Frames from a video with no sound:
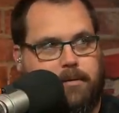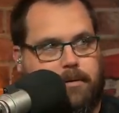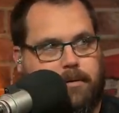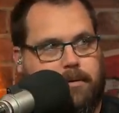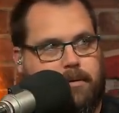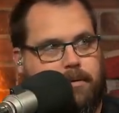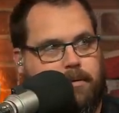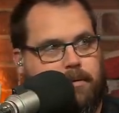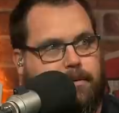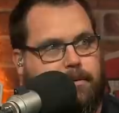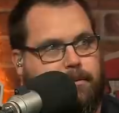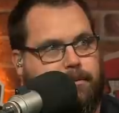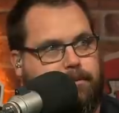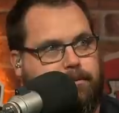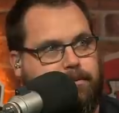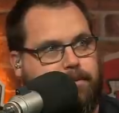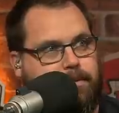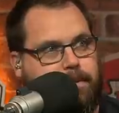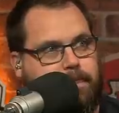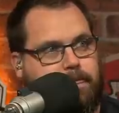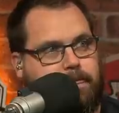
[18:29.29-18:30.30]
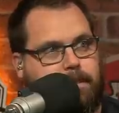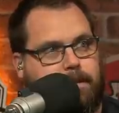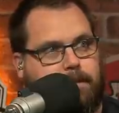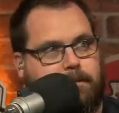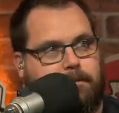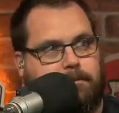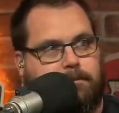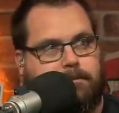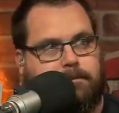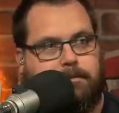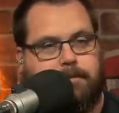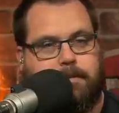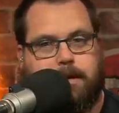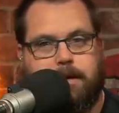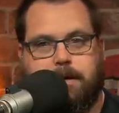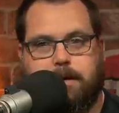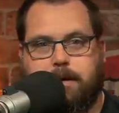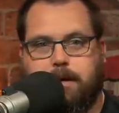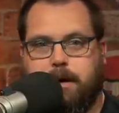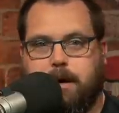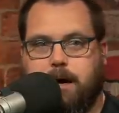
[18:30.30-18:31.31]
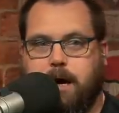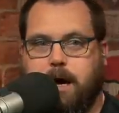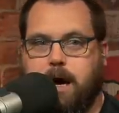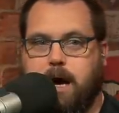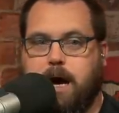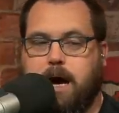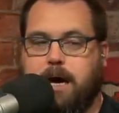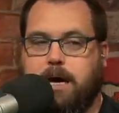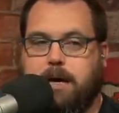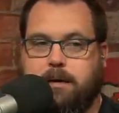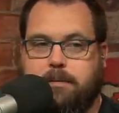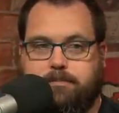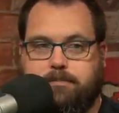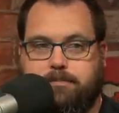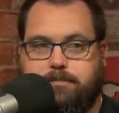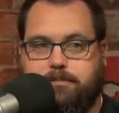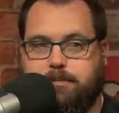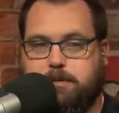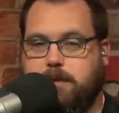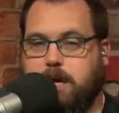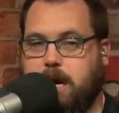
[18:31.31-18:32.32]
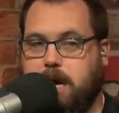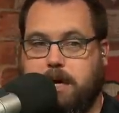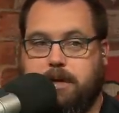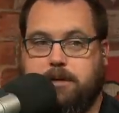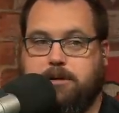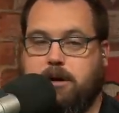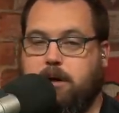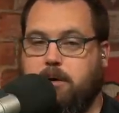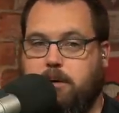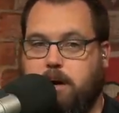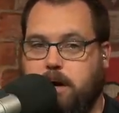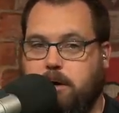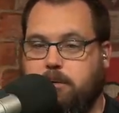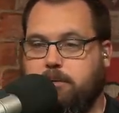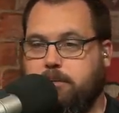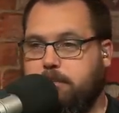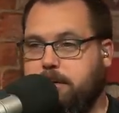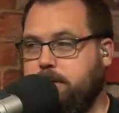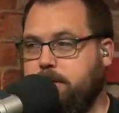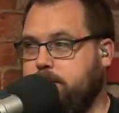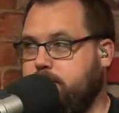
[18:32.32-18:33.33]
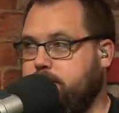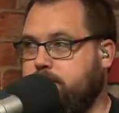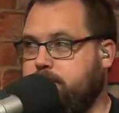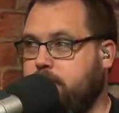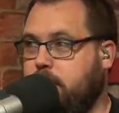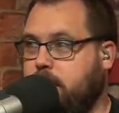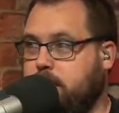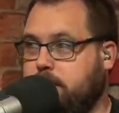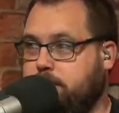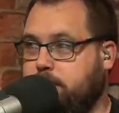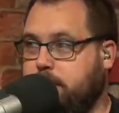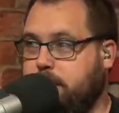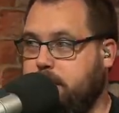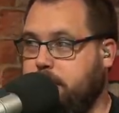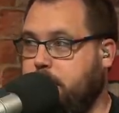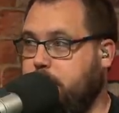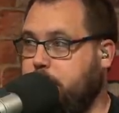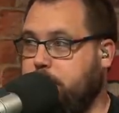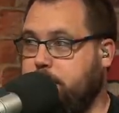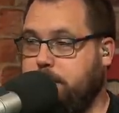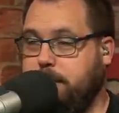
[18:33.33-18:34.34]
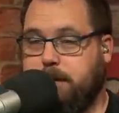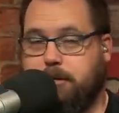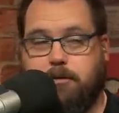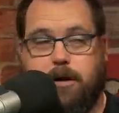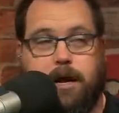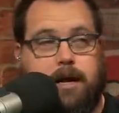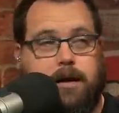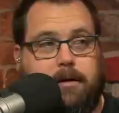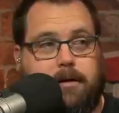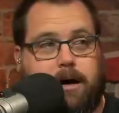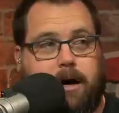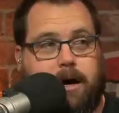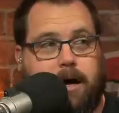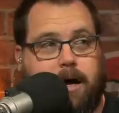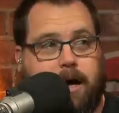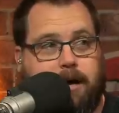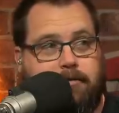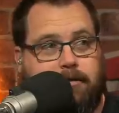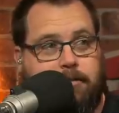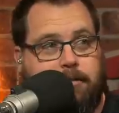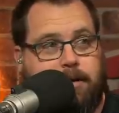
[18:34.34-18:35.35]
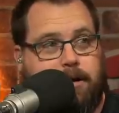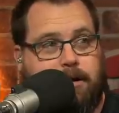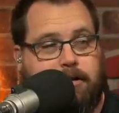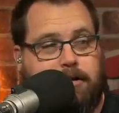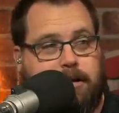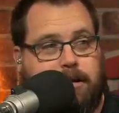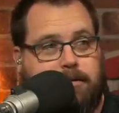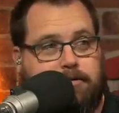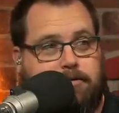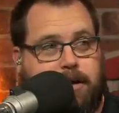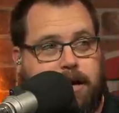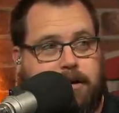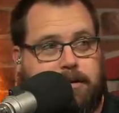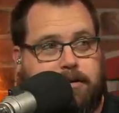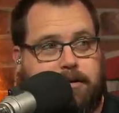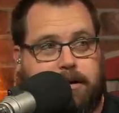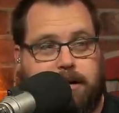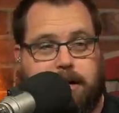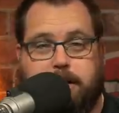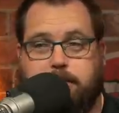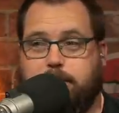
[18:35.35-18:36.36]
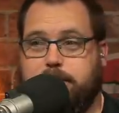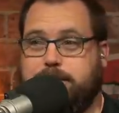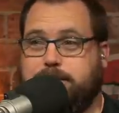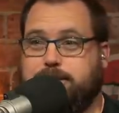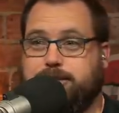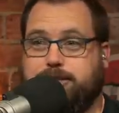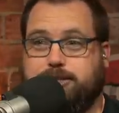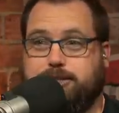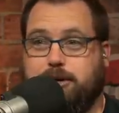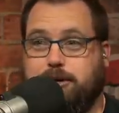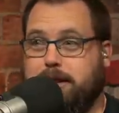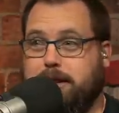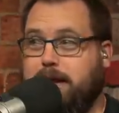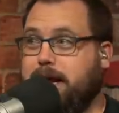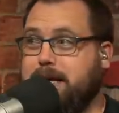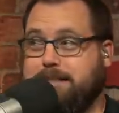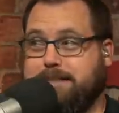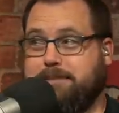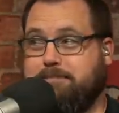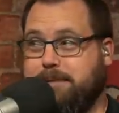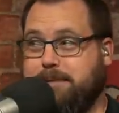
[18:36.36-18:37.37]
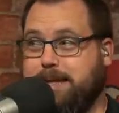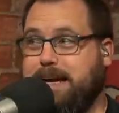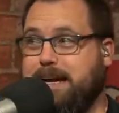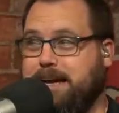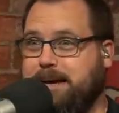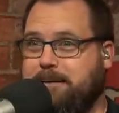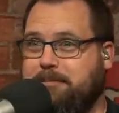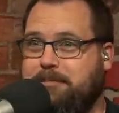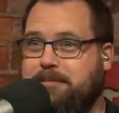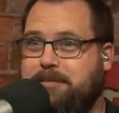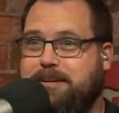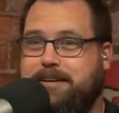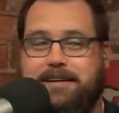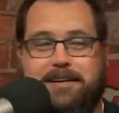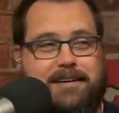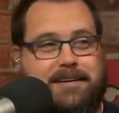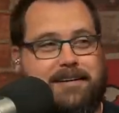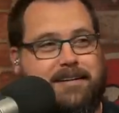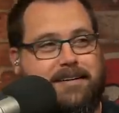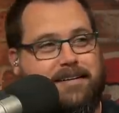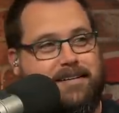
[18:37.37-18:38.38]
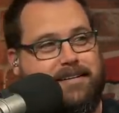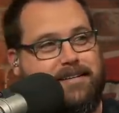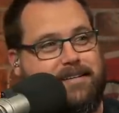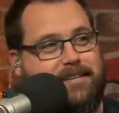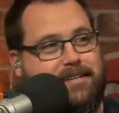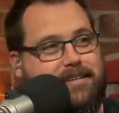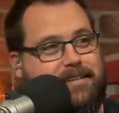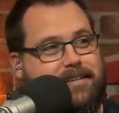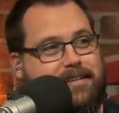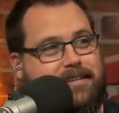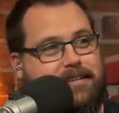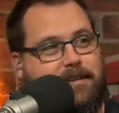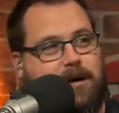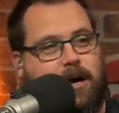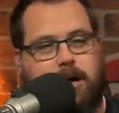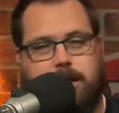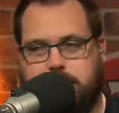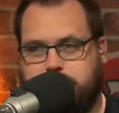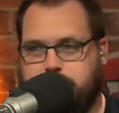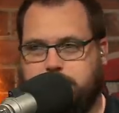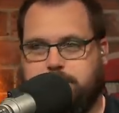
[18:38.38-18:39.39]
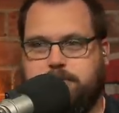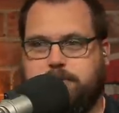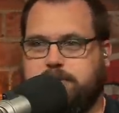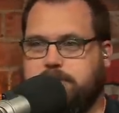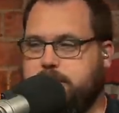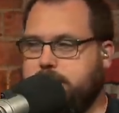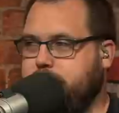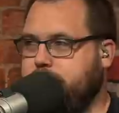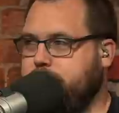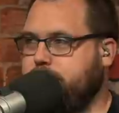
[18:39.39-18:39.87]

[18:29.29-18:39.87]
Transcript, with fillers: You don't think there's any chance for this week? I I don't. I would be shocked, but that would be great. I have him in our league of record, and he I would, go, sure like to play him. He'd go right into your hundred percent.